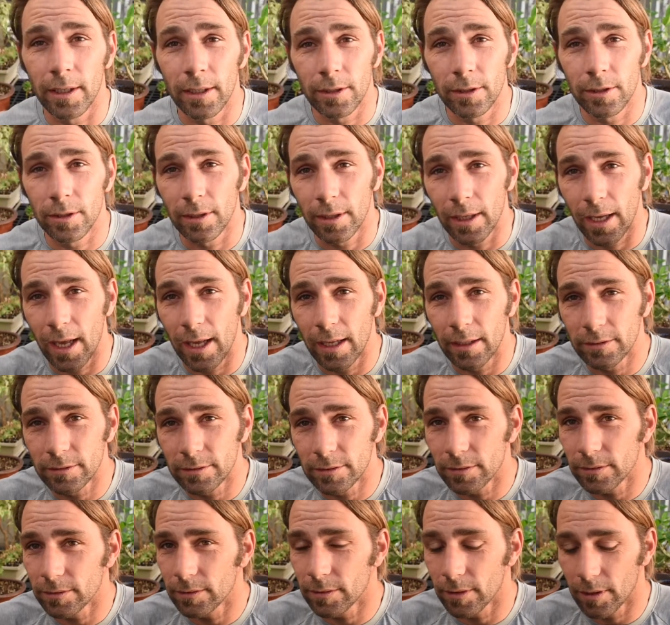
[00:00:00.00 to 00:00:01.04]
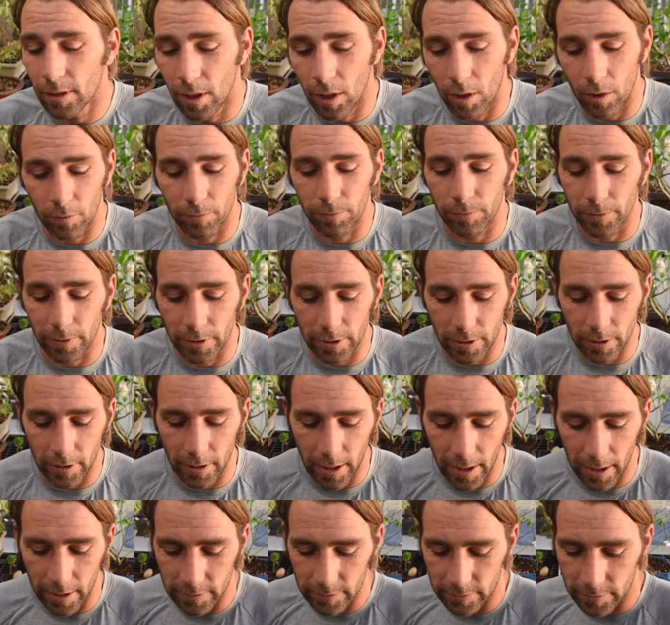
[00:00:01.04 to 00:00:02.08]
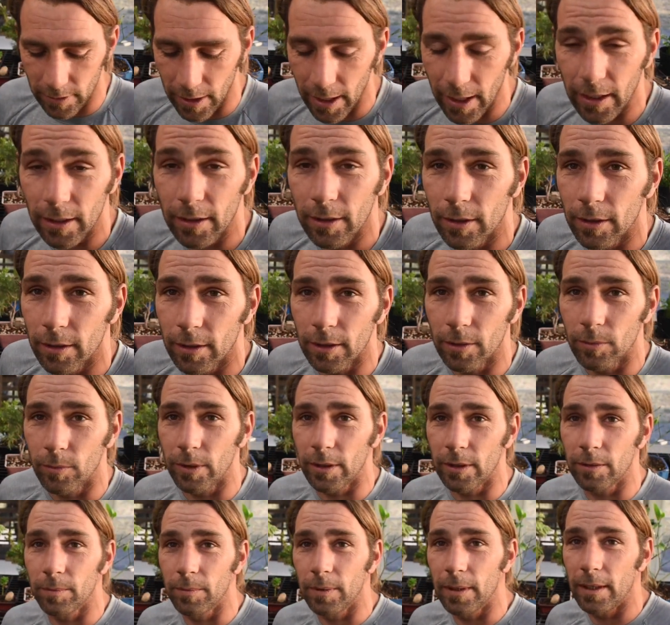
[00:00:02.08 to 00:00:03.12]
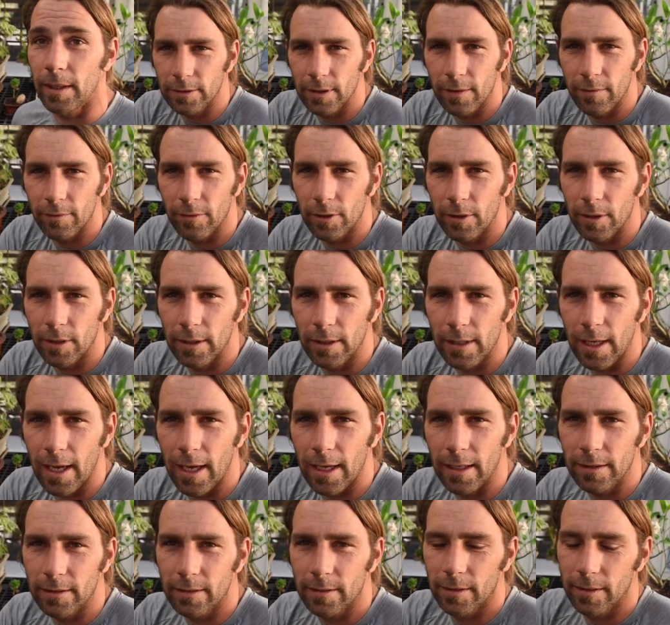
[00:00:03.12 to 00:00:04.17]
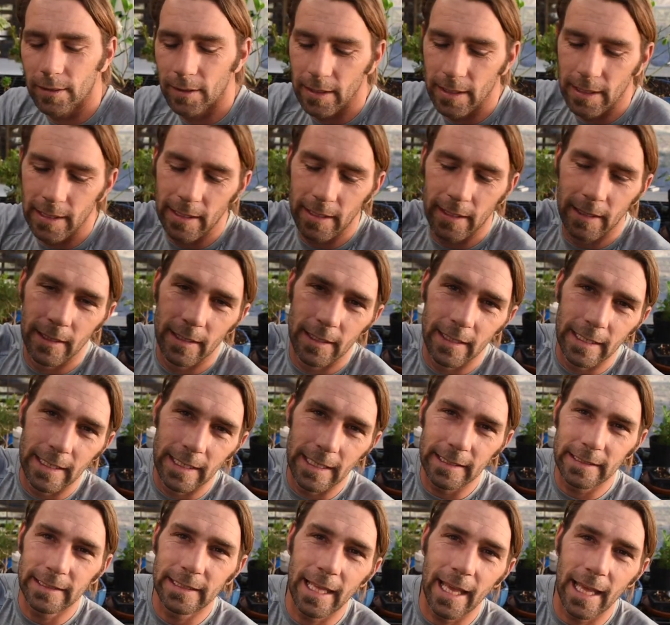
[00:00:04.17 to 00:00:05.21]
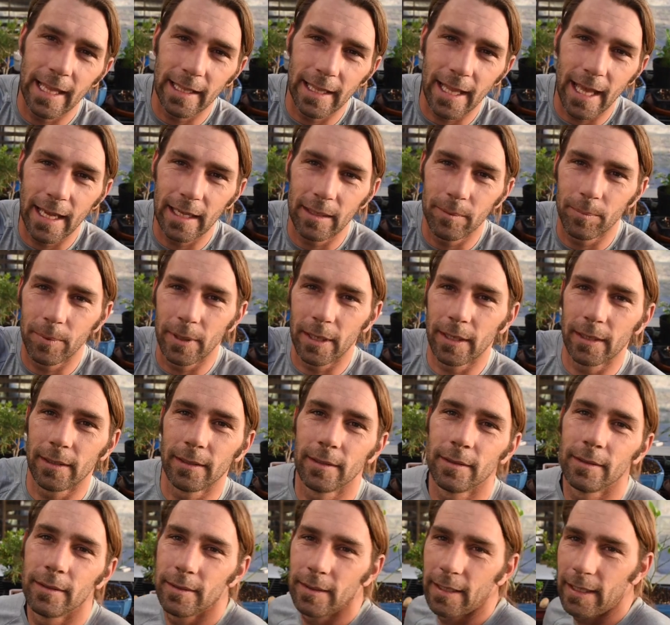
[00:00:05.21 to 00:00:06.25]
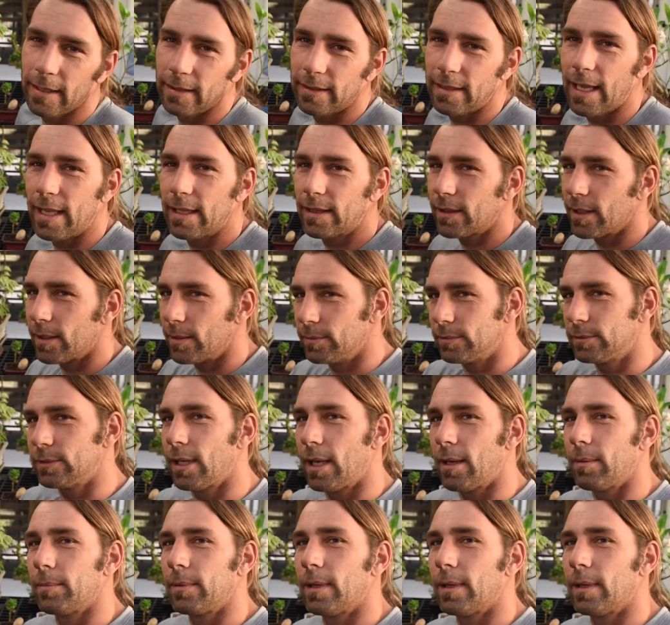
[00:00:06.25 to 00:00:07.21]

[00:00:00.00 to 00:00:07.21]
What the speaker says: in, you guys. Hopefully you guys like learning with me. You have a good night. Hit that like button. Hit that thumbs up,